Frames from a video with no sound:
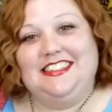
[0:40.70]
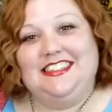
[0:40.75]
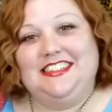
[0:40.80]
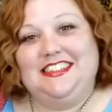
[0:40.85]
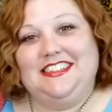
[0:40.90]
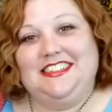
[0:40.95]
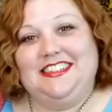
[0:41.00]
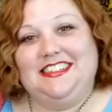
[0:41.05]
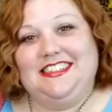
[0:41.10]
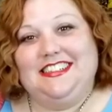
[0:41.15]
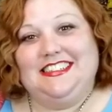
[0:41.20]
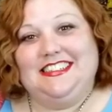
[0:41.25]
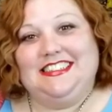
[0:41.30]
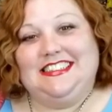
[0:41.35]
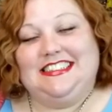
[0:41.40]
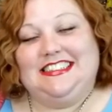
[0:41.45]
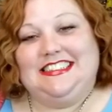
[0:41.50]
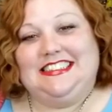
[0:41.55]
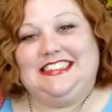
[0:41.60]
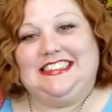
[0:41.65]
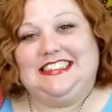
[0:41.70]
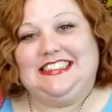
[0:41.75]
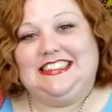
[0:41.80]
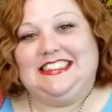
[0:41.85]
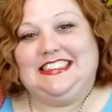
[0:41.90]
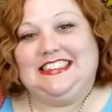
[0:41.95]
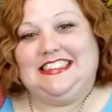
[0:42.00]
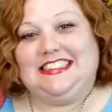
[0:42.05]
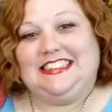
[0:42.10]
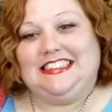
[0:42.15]

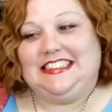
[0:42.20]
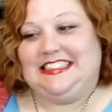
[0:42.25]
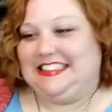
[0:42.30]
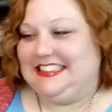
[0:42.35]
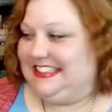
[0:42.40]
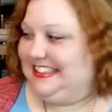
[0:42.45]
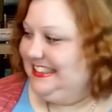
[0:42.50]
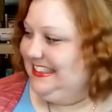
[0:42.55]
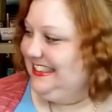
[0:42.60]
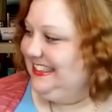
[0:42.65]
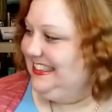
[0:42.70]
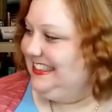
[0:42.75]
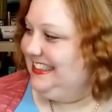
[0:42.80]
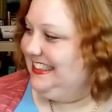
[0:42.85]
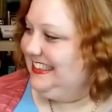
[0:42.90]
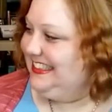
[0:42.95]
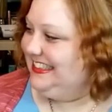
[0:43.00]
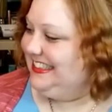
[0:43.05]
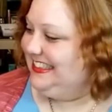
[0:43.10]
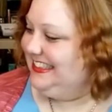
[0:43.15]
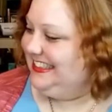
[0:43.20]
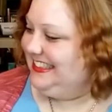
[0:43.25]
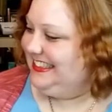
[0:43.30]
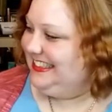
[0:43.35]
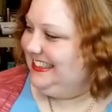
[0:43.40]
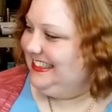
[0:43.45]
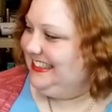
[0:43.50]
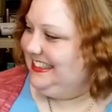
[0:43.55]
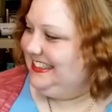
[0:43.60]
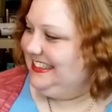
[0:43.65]

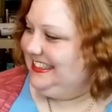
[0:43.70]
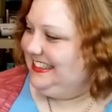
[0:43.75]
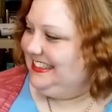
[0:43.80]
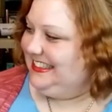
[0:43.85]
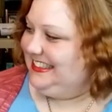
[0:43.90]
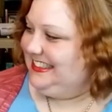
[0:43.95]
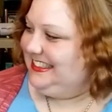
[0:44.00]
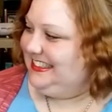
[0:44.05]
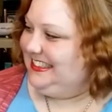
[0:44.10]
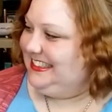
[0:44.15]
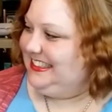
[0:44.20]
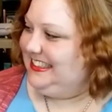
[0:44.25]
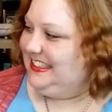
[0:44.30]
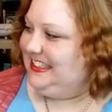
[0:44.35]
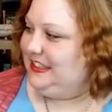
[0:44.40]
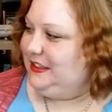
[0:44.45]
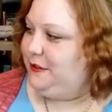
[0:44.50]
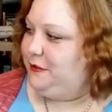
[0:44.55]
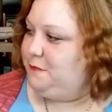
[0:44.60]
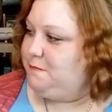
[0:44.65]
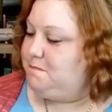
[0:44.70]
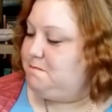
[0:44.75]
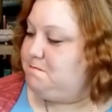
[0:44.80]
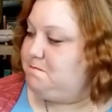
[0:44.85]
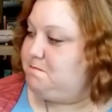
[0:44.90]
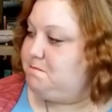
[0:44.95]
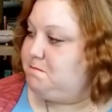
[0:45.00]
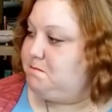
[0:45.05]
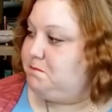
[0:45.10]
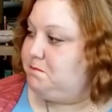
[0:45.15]

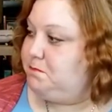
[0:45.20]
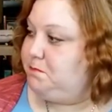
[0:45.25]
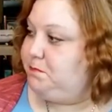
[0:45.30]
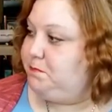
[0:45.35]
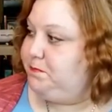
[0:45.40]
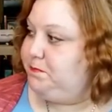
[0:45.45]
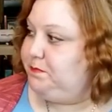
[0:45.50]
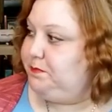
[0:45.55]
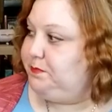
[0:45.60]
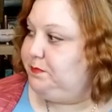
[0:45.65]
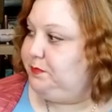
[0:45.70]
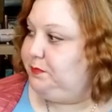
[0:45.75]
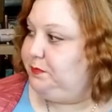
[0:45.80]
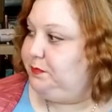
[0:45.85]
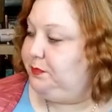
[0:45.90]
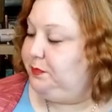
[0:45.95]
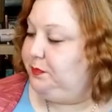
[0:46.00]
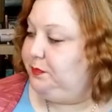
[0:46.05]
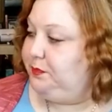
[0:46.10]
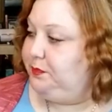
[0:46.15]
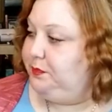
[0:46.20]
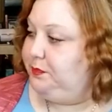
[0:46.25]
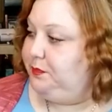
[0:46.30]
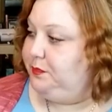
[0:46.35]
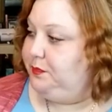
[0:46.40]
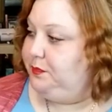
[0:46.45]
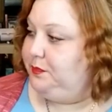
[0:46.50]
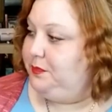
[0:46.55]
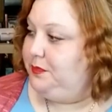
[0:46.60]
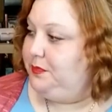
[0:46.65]

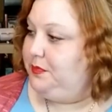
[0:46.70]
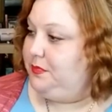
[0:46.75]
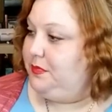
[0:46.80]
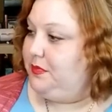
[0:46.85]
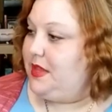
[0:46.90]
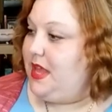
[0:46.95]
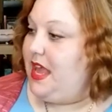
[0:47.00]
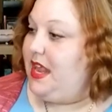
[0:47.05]
(not speaking)